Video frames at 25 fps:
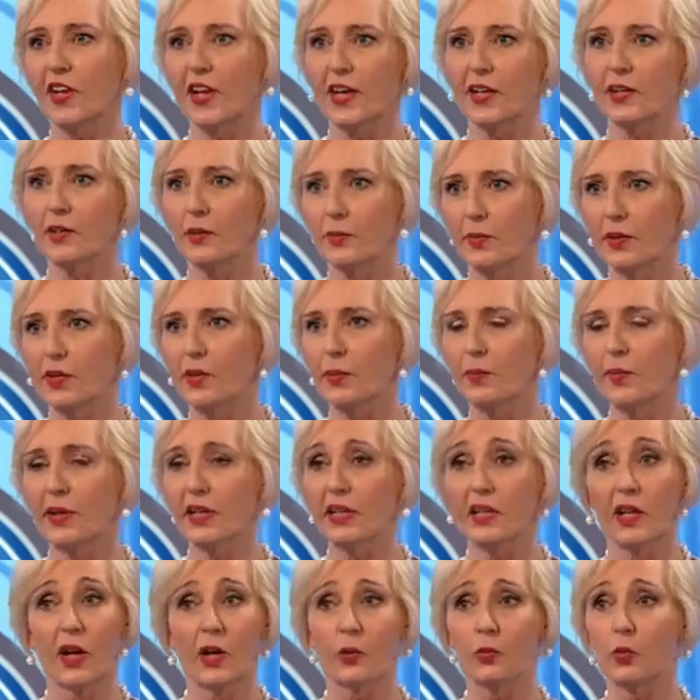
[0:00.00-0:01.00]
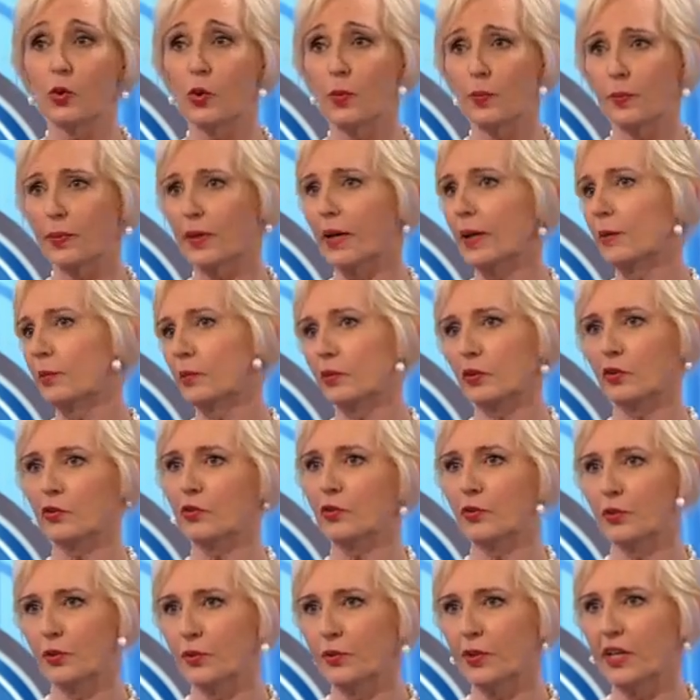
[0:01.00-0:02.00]
handed me the medal, I wouldn't be able to
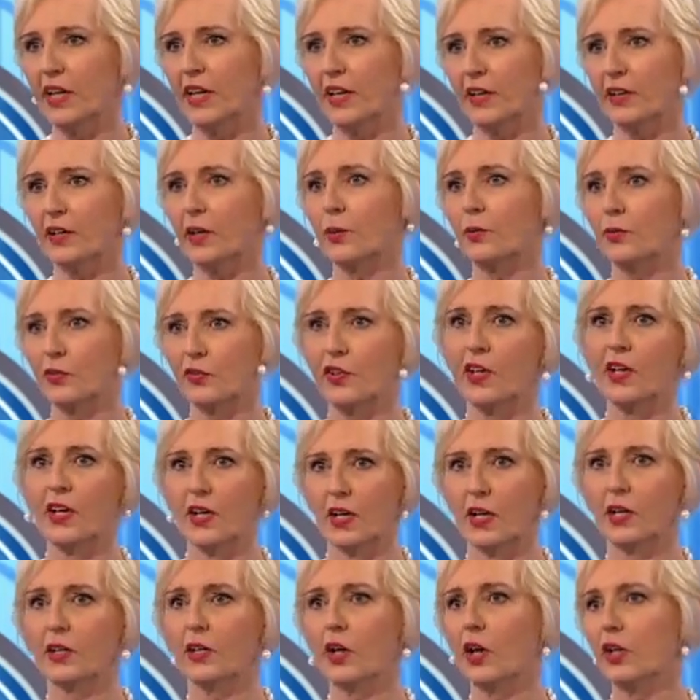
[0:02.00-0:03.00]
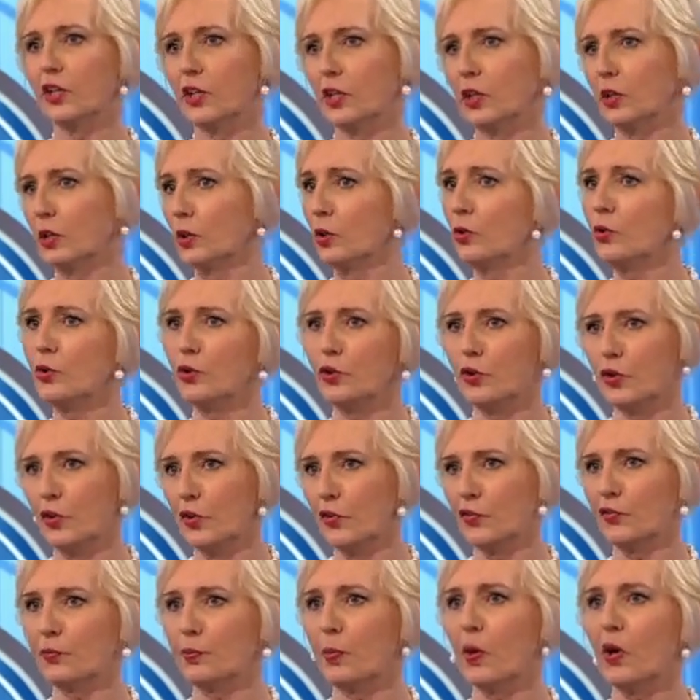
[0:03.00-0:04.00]
turn around. I was kind of glued to
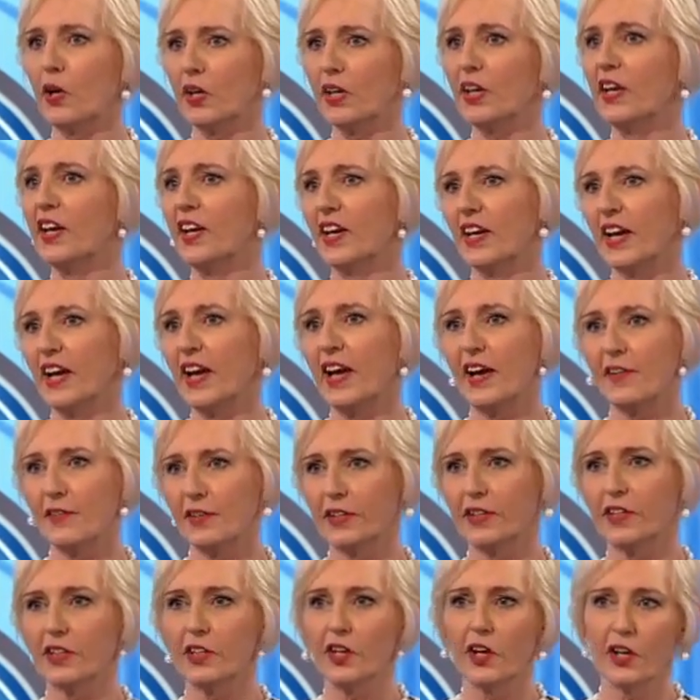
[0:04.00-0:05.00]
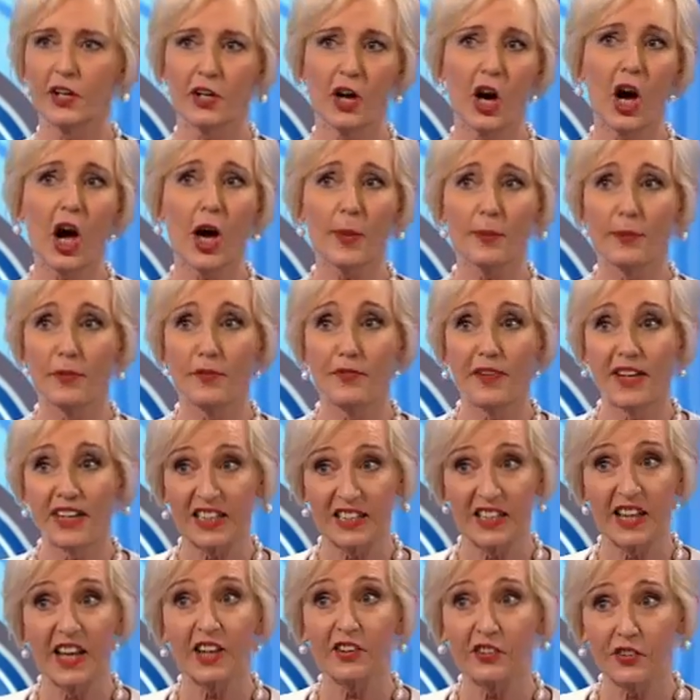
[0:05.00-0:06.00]
the spot, having a kind of
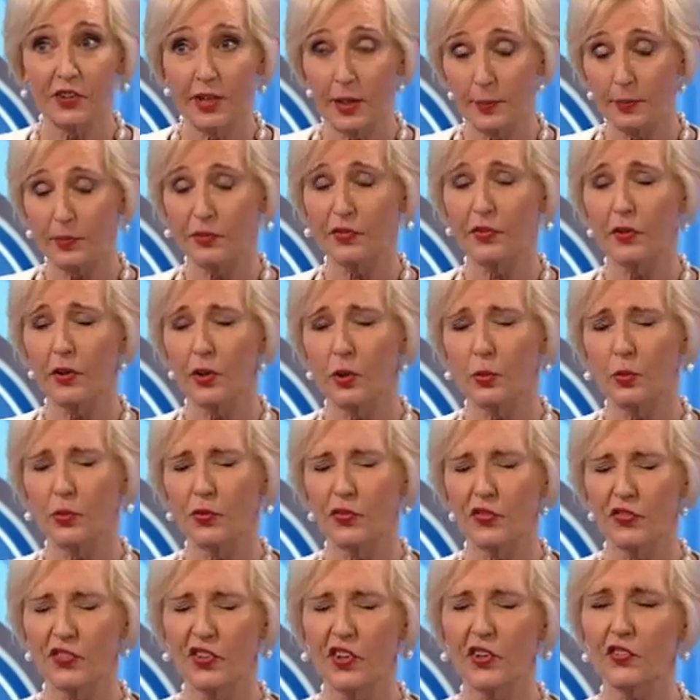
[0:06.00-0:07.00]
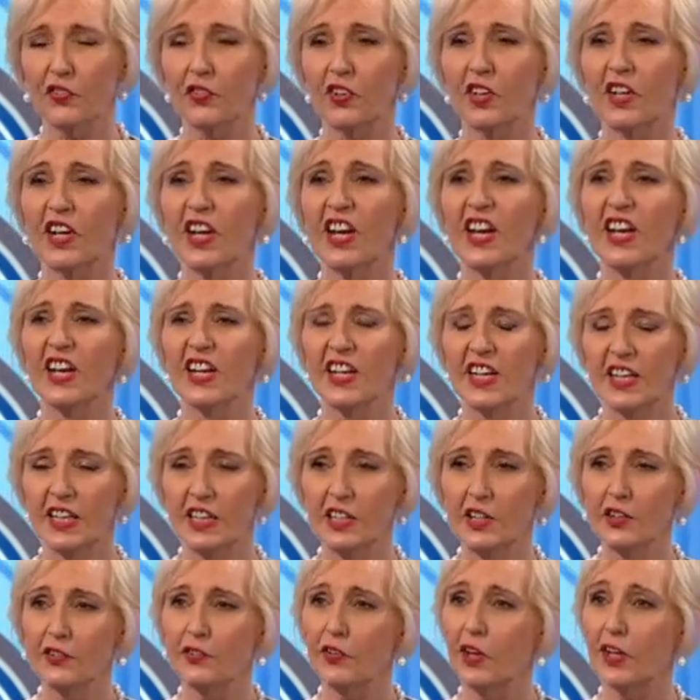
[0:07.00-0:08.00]
hyperventilation episode. It was just
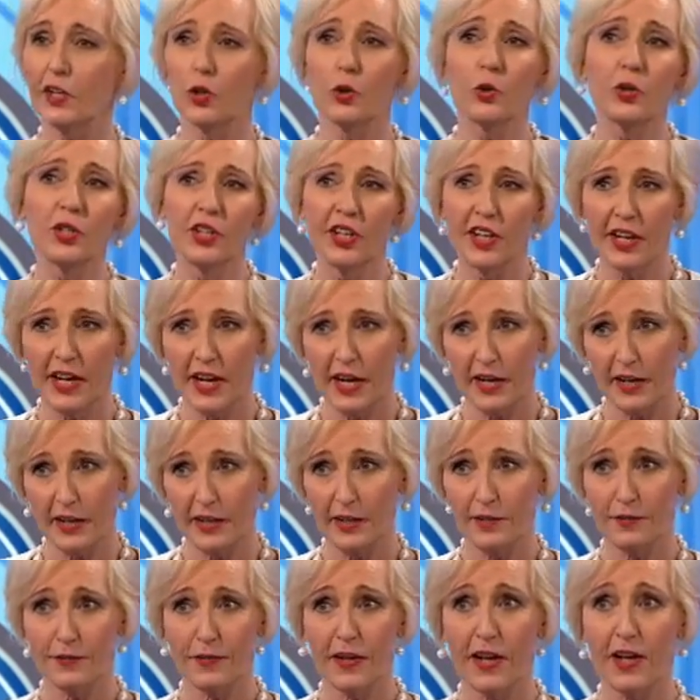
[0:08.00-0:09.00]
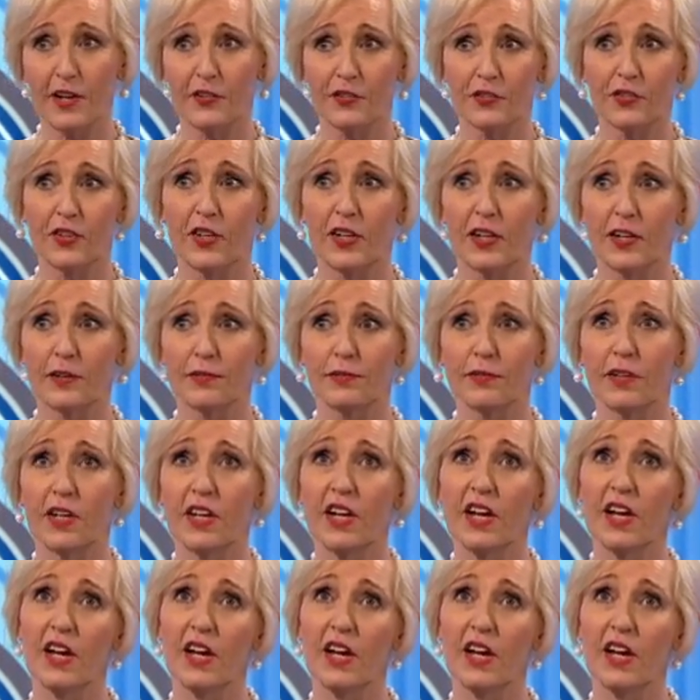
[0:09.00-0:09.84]
hideous. I couldn't get out of there fast enough.